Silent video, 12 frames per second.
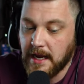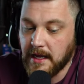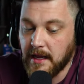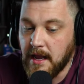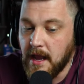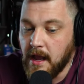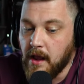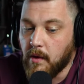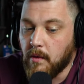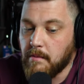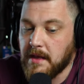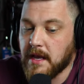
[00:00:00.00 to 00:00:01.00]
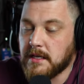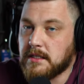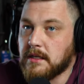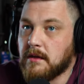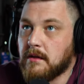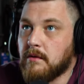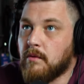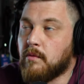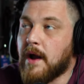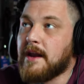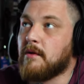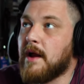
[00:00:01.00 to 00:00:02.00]
hate it, because
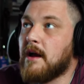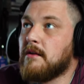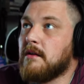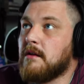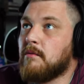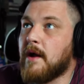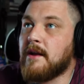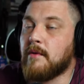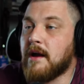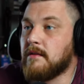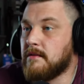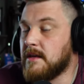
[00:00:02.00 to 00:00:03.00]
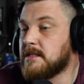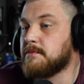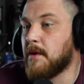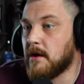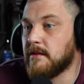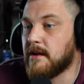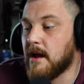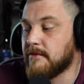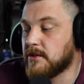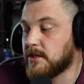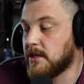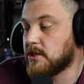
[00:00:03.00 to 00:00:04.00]
right around, right around this part in the
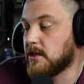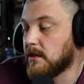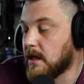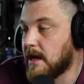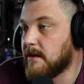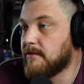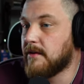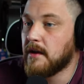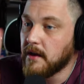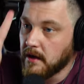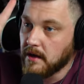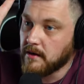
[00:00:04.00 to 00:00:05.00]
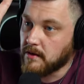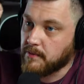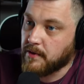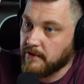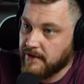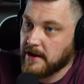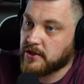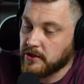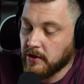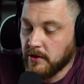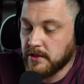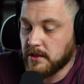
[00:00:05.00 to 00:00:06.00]
conversation, a lot of
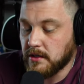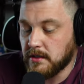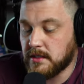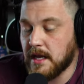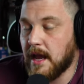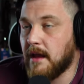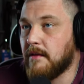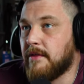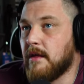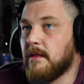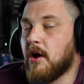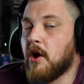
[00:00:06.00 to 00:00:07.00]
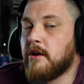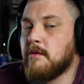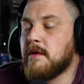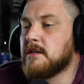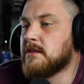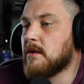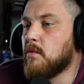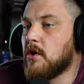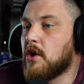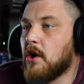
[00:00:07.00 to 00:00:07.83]
professionals say the, the argument is like, well,